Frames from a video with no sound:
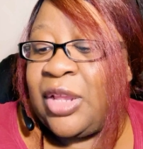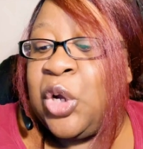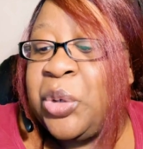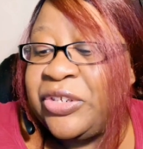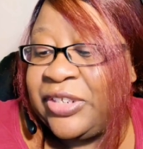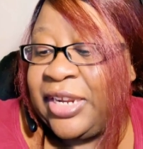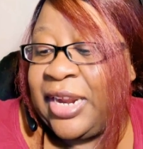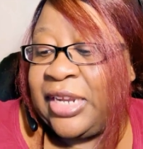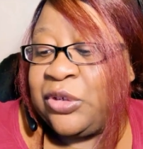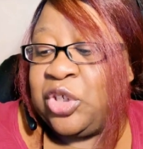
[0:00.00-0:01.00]

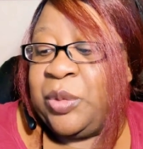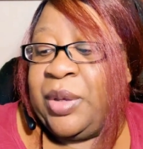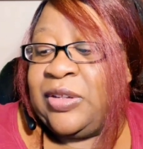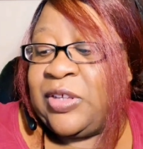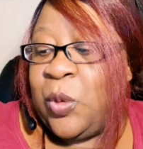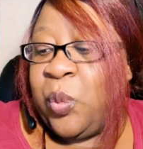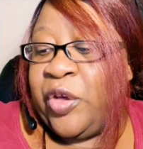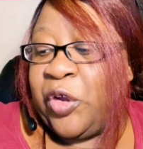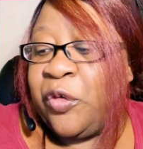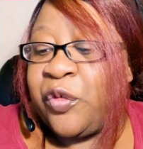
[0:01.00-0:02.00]
Christina. So she meets up
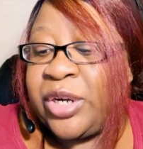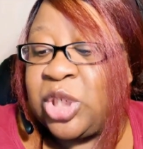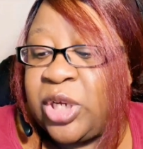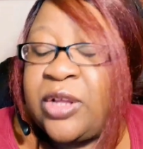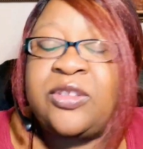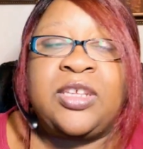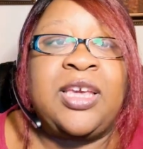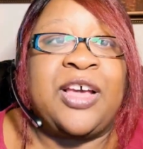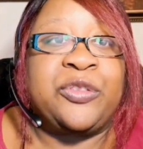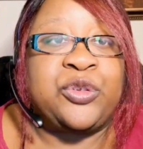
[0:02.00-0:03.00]
with her friend
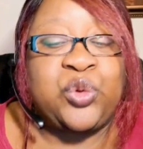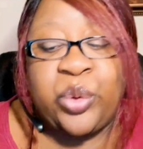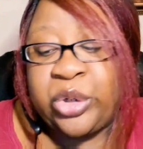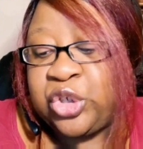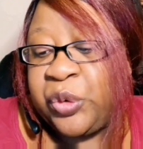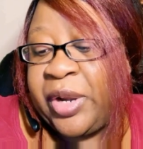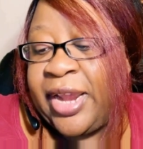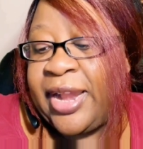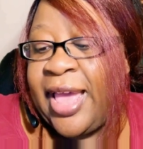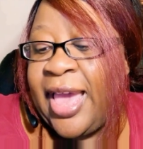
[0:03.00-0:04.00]
Chelsea at the storage
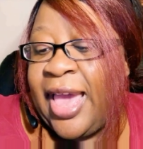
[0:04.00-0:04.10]
unit,